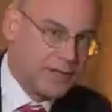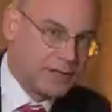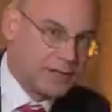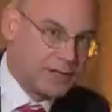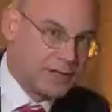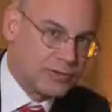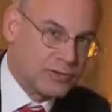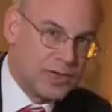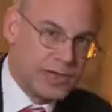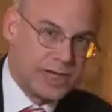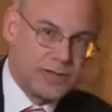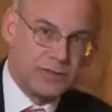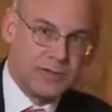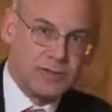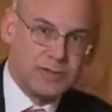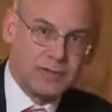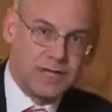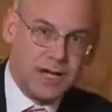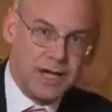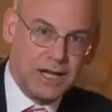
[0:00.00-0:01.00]
exercise
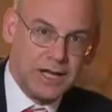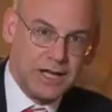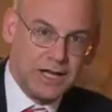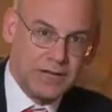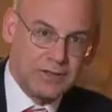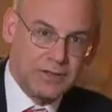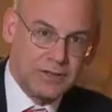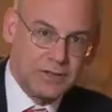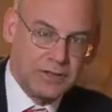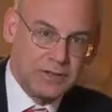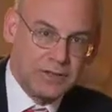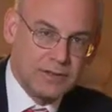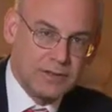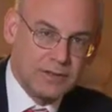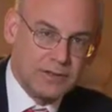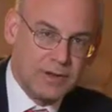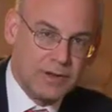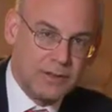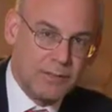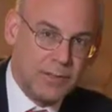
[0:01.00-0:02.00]
and diet,
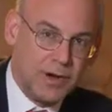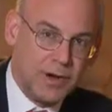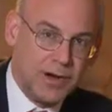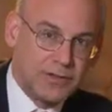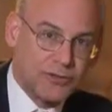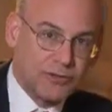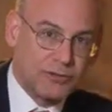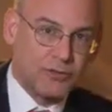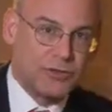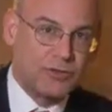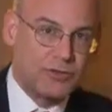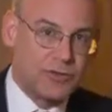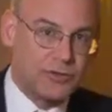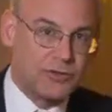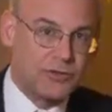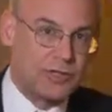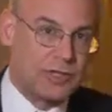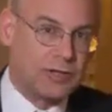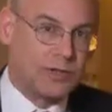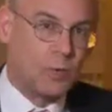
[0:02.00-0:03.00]
a modest
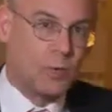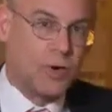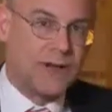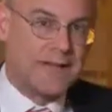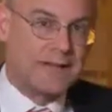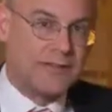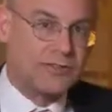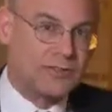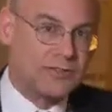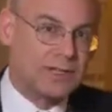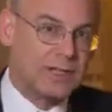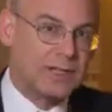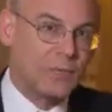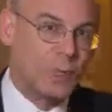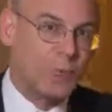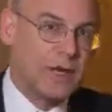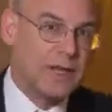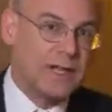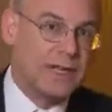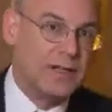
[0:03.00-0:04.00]
reduction in waist and
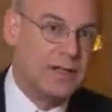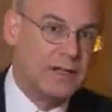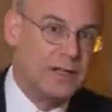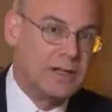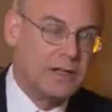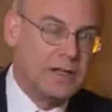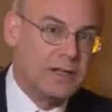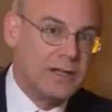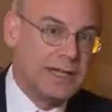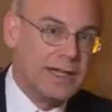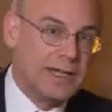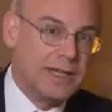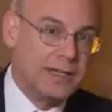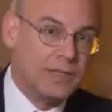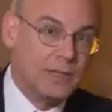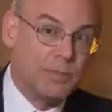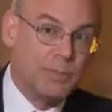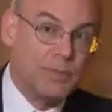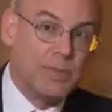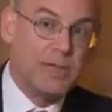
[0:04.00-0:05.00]
weight can lead
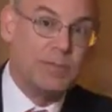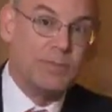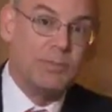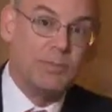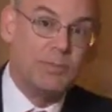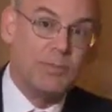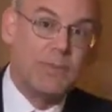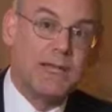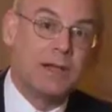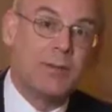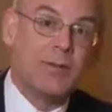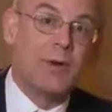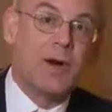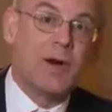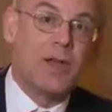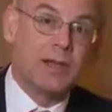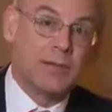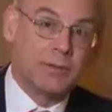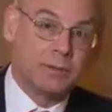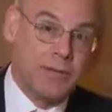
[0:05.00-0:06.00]
to big
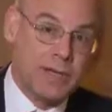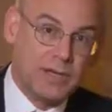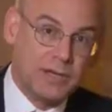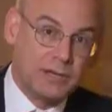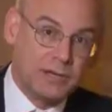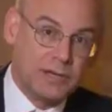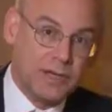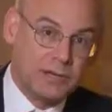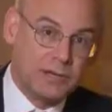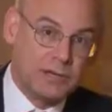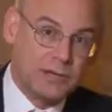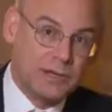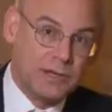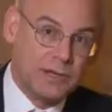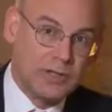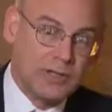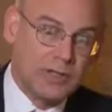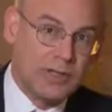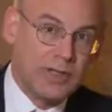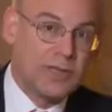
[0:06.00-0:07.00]
metabolic benefits.
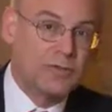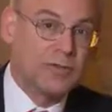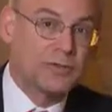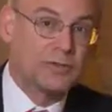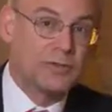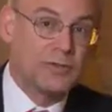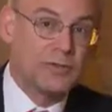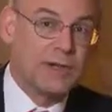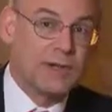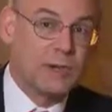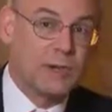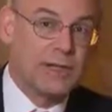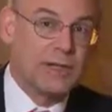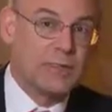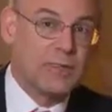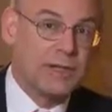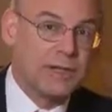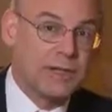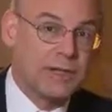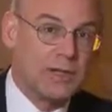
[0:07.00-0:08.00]
And it's frequently
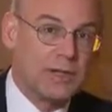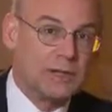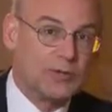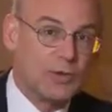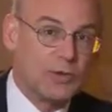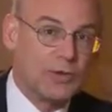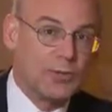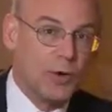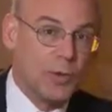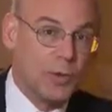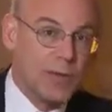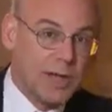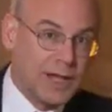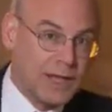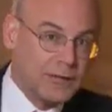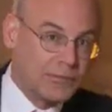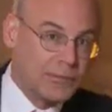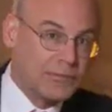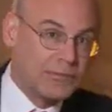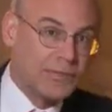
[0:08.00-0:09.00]
because you're
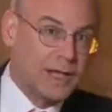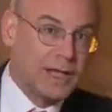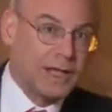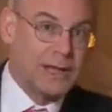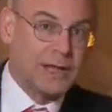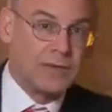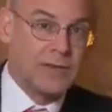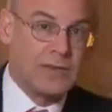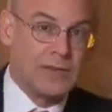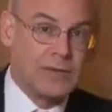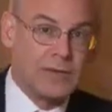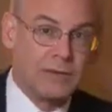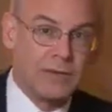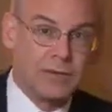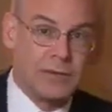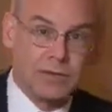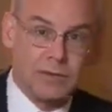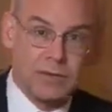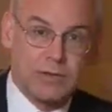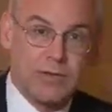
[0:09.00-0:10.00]
mobilizing fat out of the
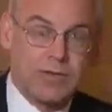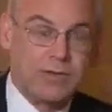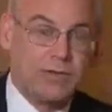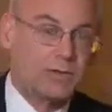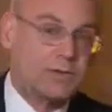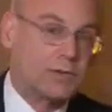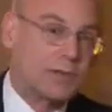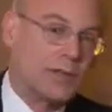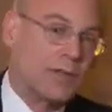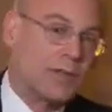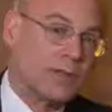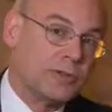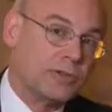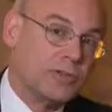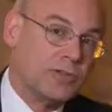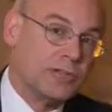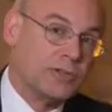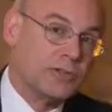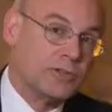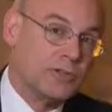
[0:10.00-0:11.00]
liver or other
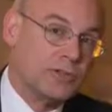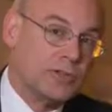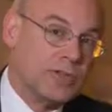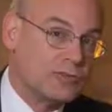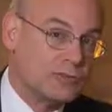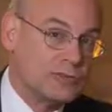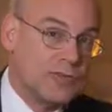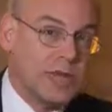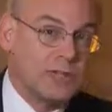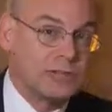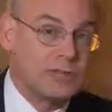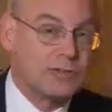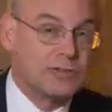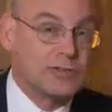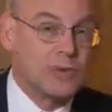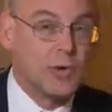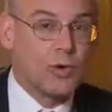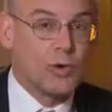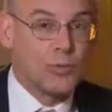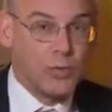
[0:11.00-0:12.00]
tissues. It's not the
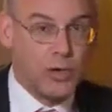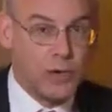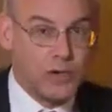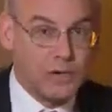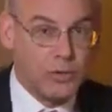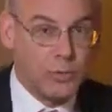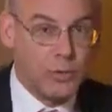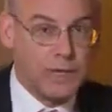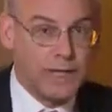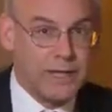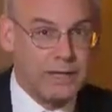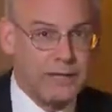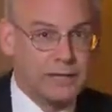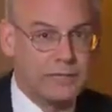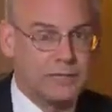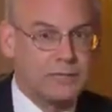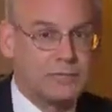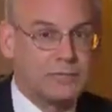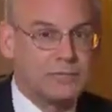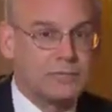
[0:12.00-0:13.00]
total body weight.